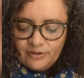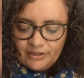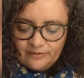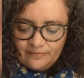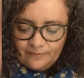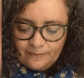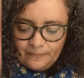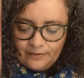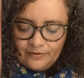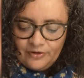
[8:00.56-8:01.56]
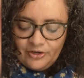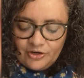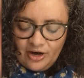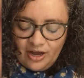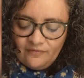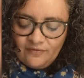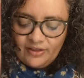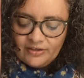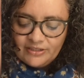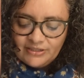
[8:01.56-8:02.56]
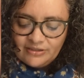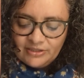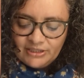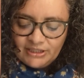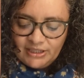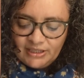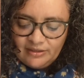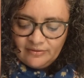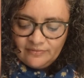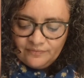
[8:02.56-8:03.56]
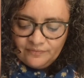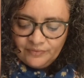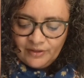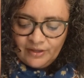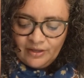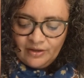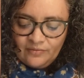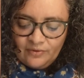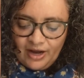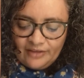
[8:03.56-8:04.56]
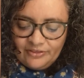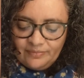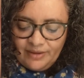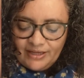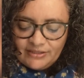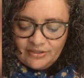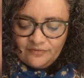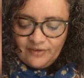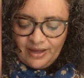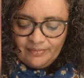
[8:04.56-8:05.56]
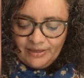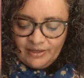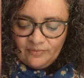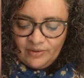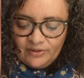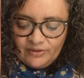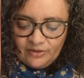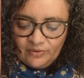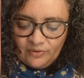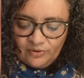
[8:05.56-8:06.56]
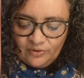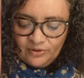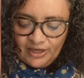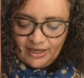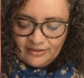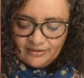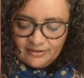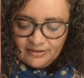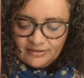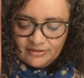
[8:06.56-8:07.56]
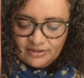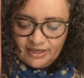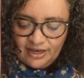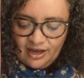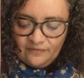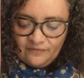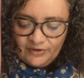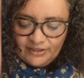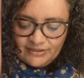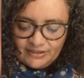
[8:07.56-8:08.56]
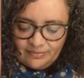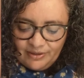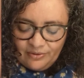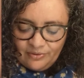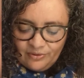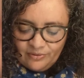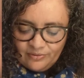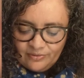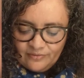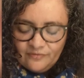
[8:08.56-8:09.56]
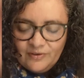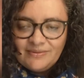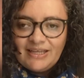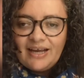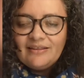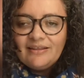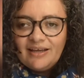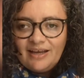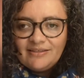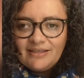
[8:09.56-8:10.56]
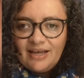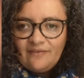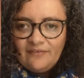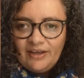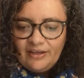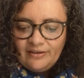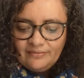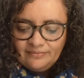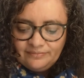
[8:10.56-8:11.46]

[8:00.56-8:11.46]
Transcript: boy, where your grandfather is still a deacon, where after Mass your family went with their own olla to get offerings a menudo from Zacatecas Cafe.